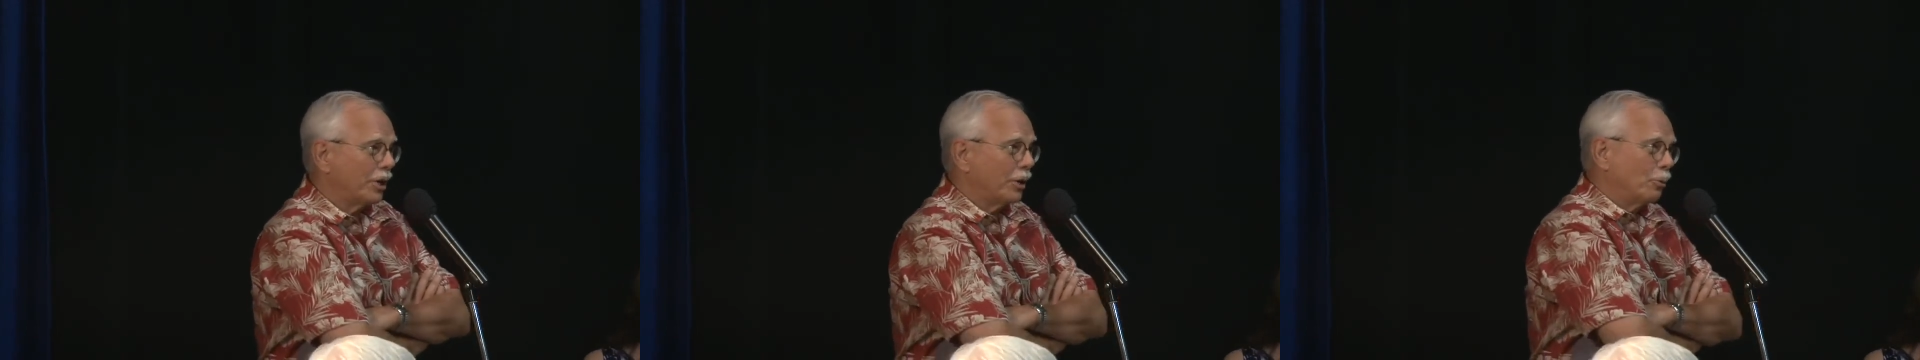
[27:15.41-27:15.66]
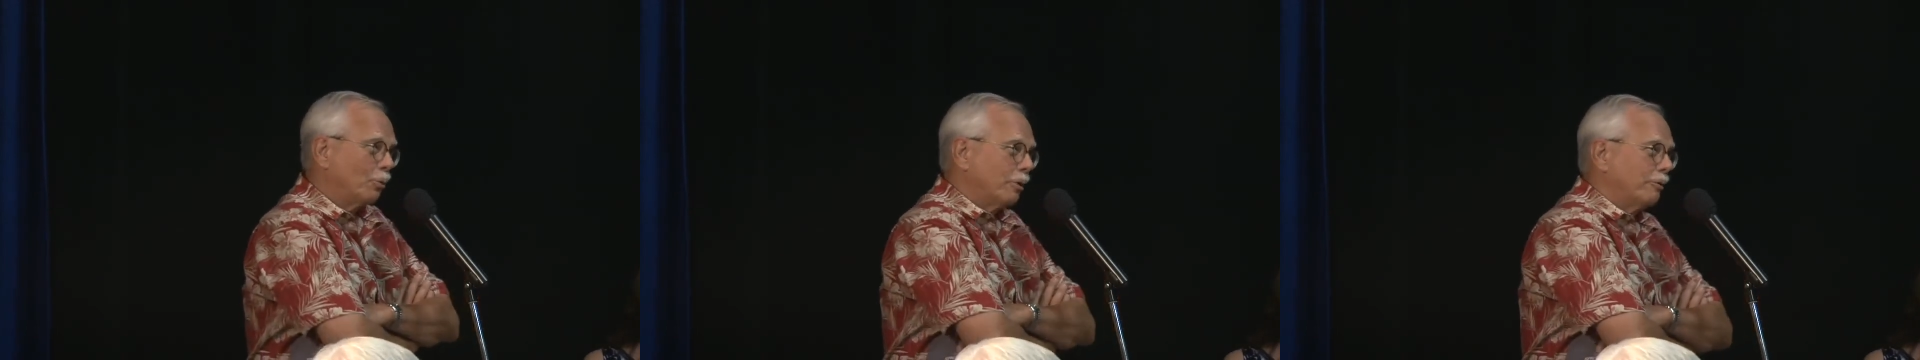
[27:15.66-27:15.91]

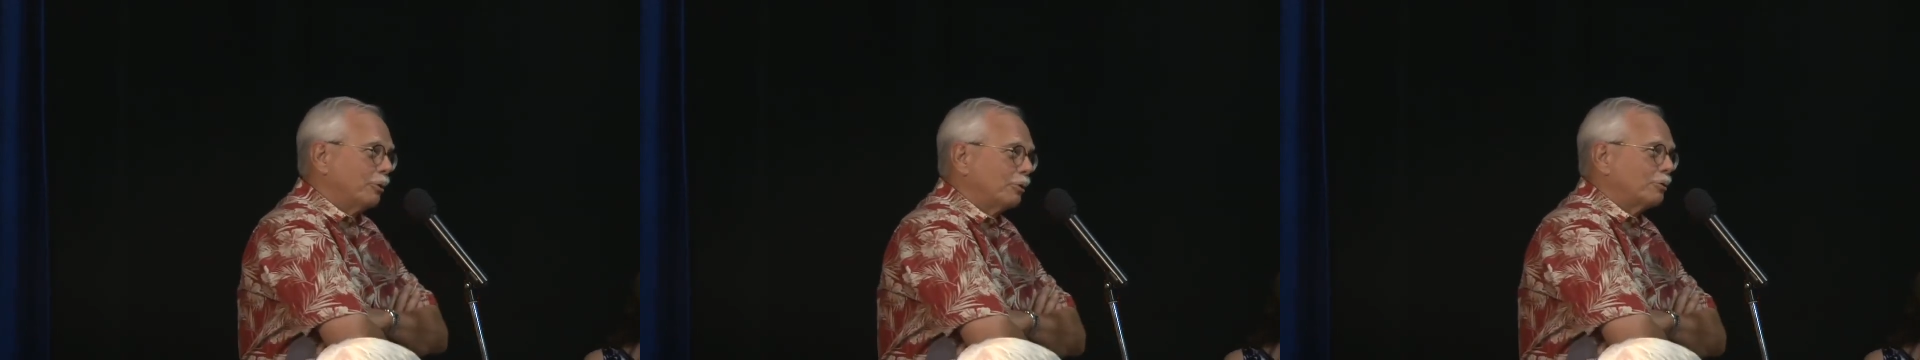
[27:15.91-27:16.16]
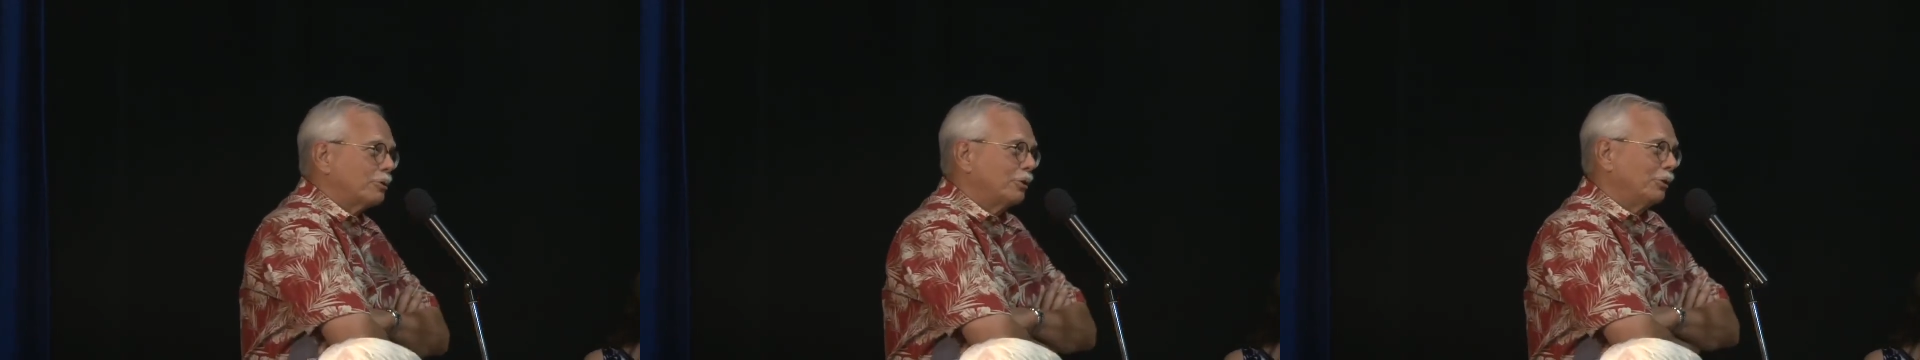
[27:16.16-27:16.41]
that one of
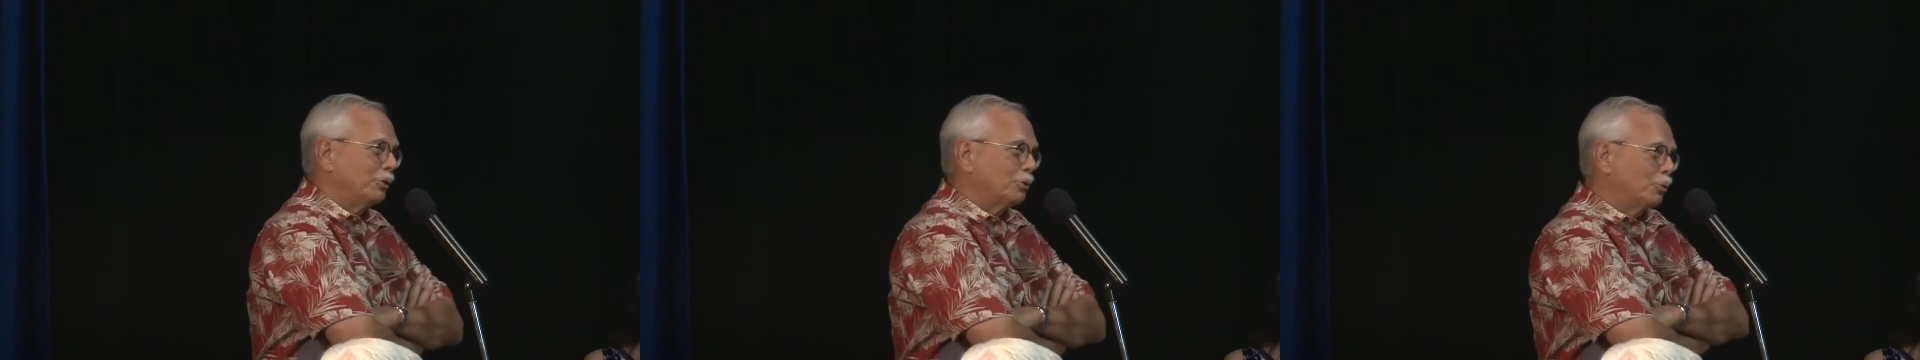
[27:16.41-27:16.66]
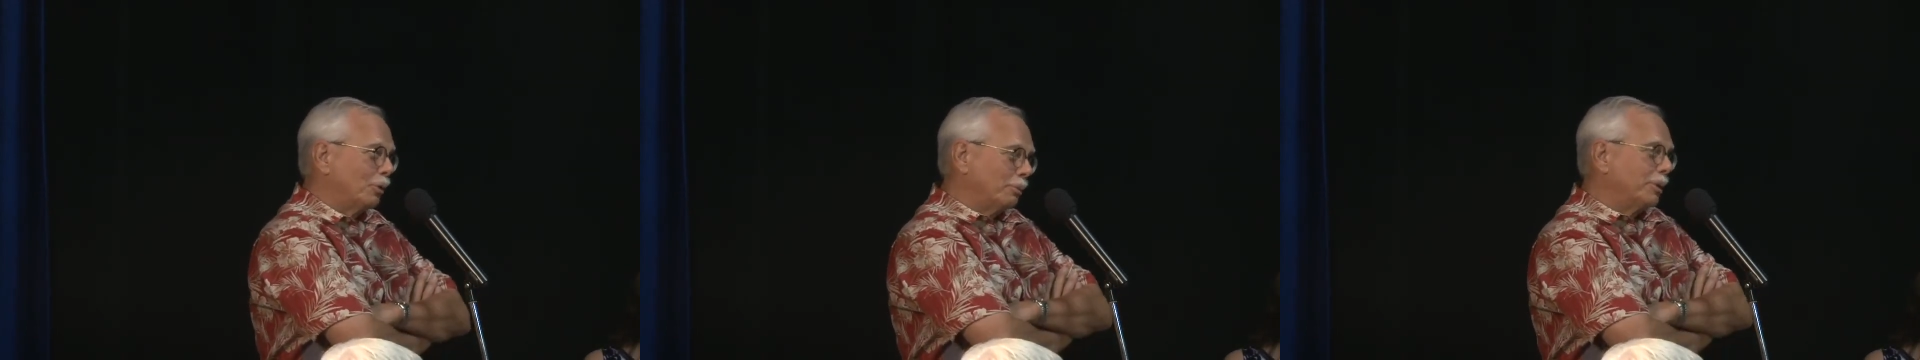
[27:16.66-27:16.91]
your
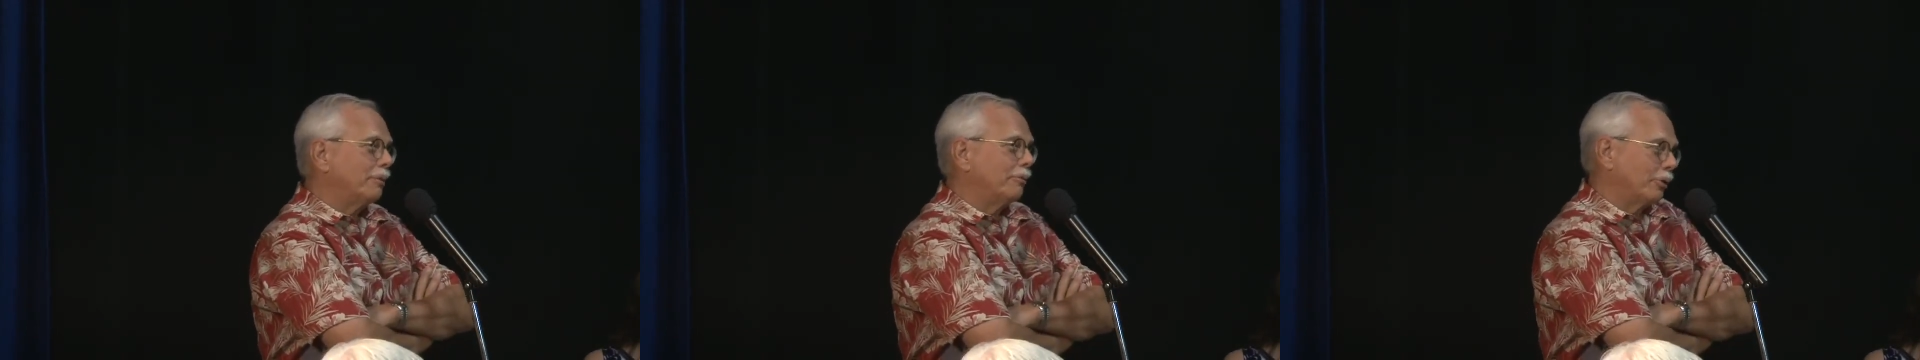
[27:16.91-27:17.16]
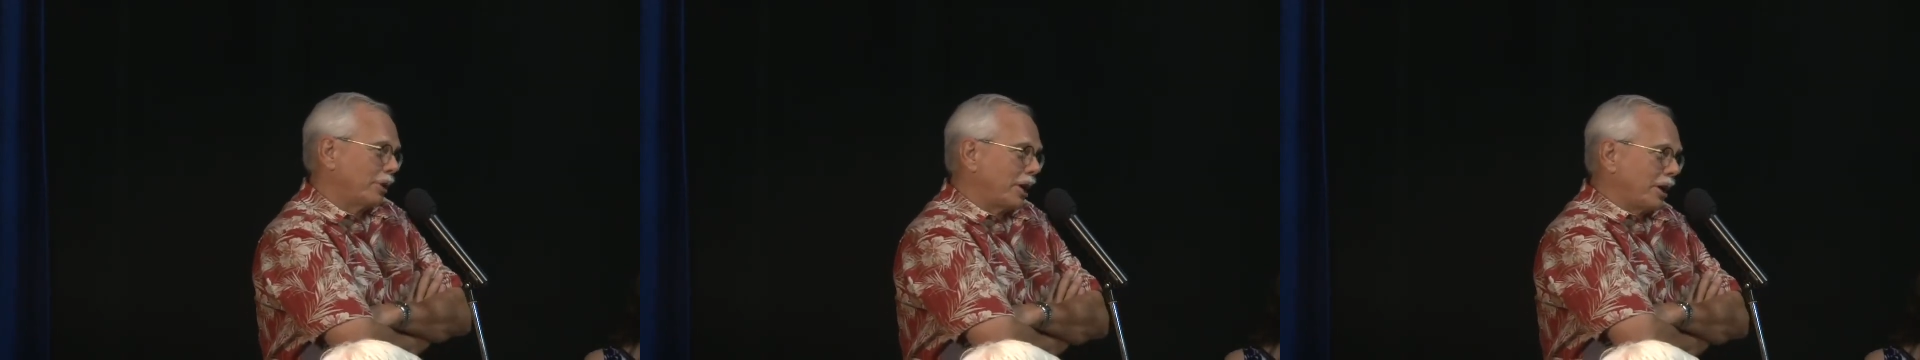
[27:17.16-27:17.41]
skills will be
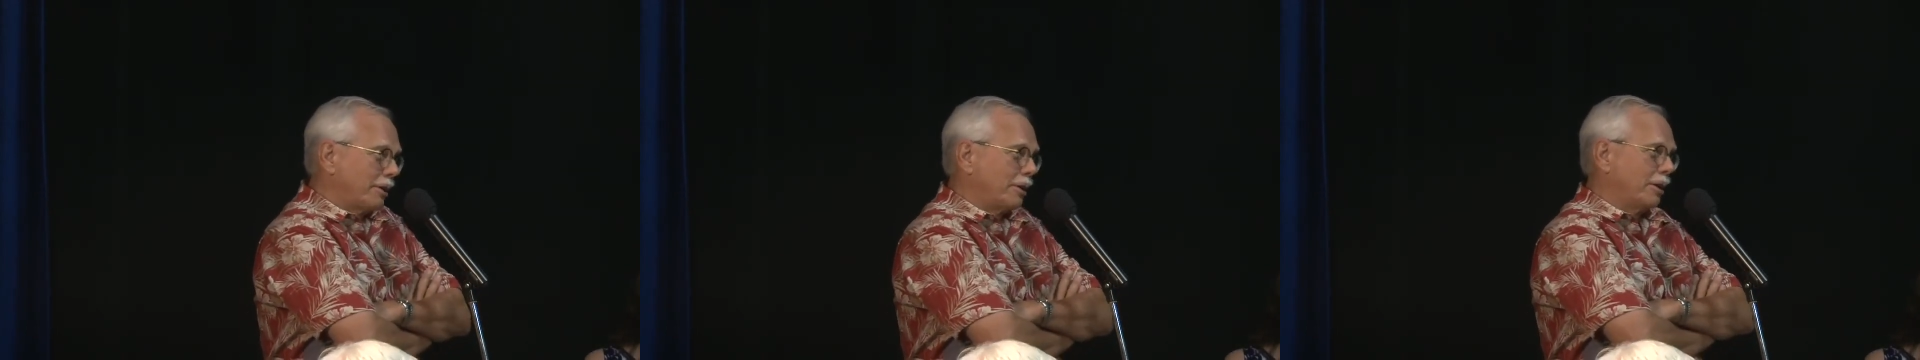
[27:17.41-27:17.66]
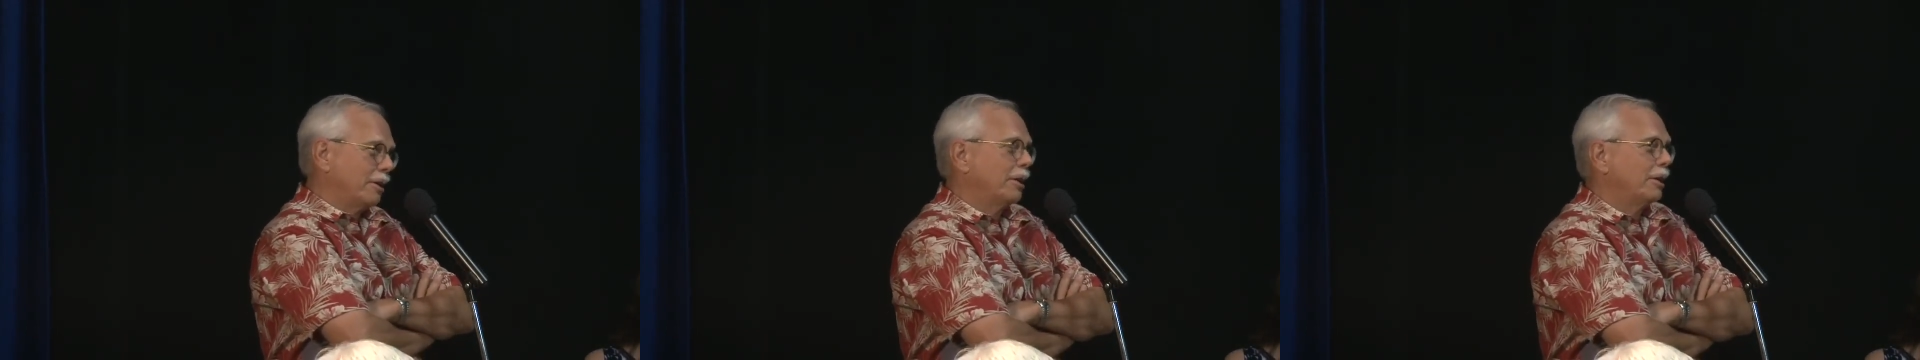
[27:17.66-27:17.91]
very
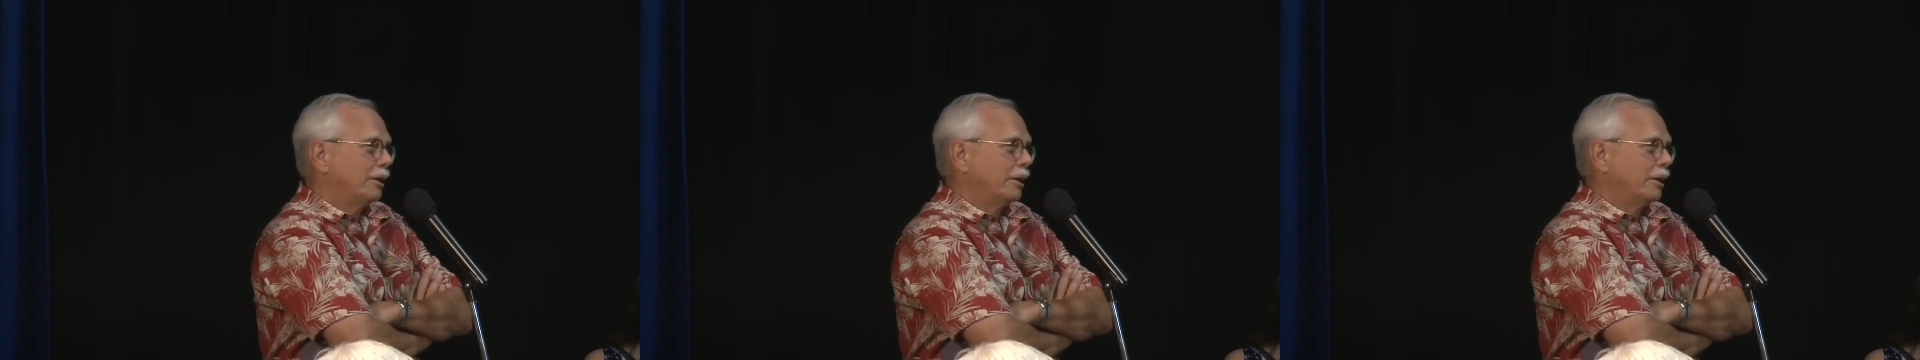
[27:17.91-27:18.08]
handy.